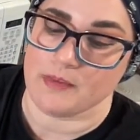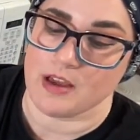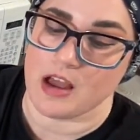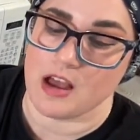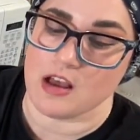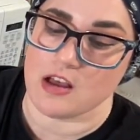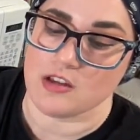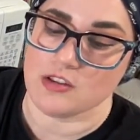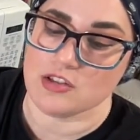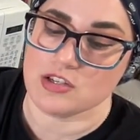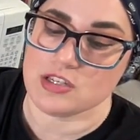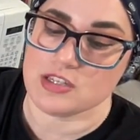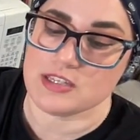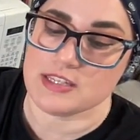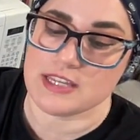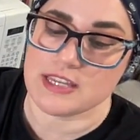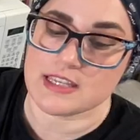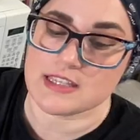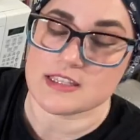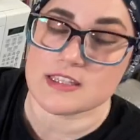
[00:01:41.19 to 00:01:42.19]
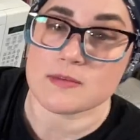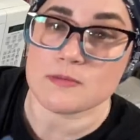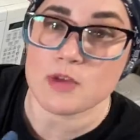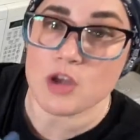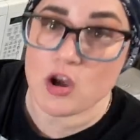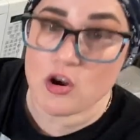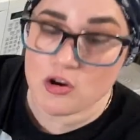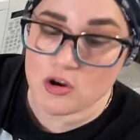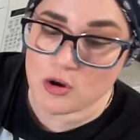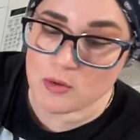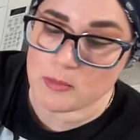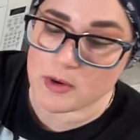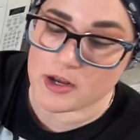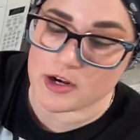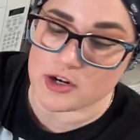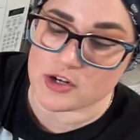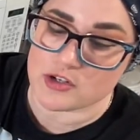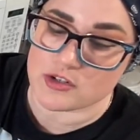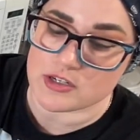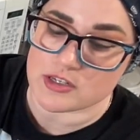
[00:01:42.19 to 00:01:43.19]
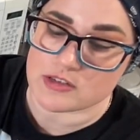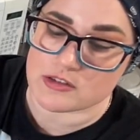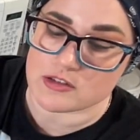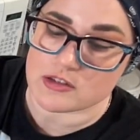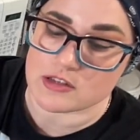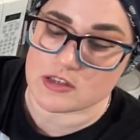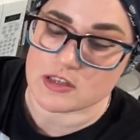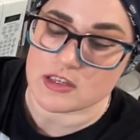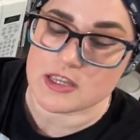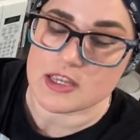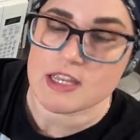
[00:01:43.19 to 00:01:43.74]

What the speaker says: I'll just get some cocoa butter drizzle,